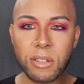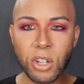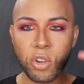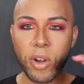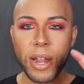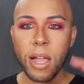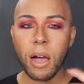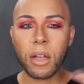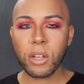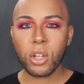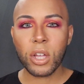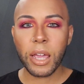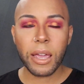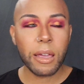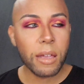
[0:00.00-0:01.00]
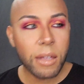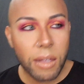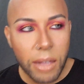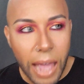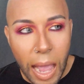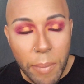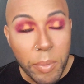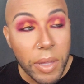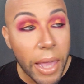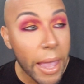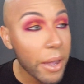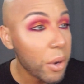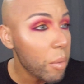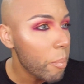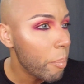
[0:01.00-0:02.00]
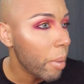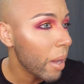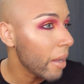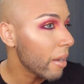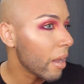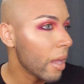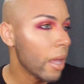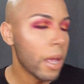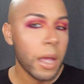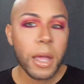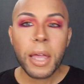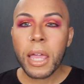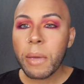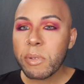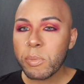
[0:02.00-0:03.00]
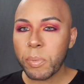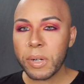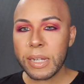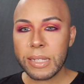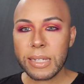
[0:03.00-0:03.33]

crayon looking applicator, but it was pretty